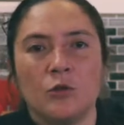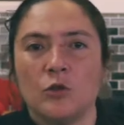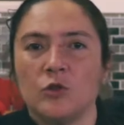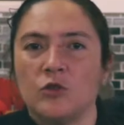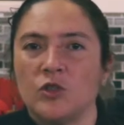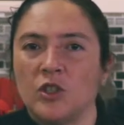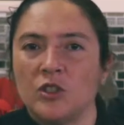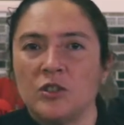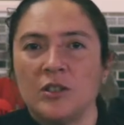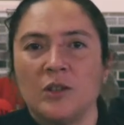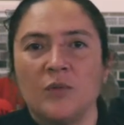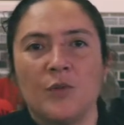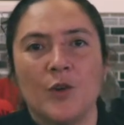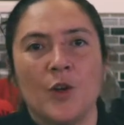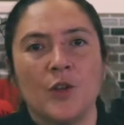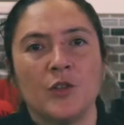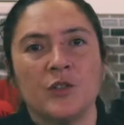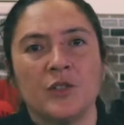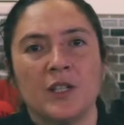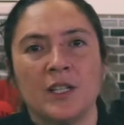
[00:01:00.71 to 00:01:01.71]
Just
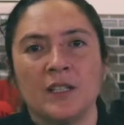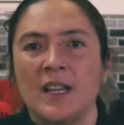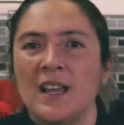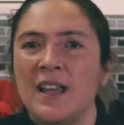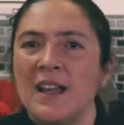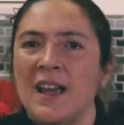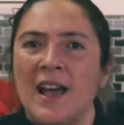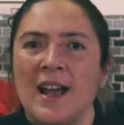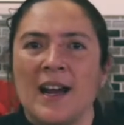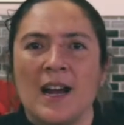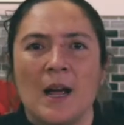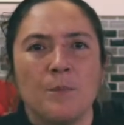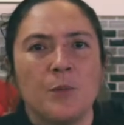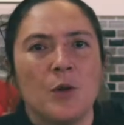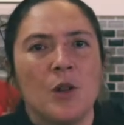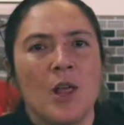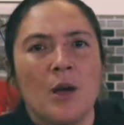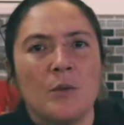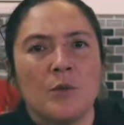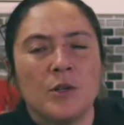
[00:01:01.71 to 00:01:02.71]
defrost it a couple
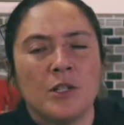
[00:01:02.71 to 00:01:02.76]
hours